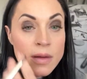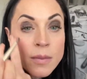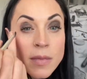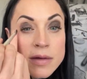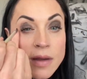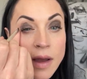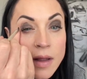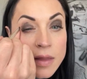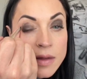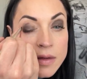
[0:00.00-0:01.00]

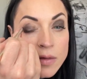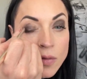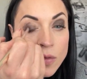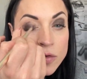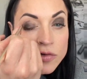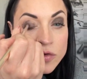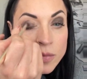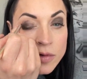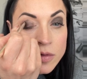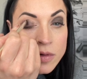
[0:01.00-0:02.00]
metallic or
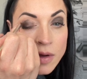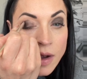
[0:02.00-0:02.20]
shimmer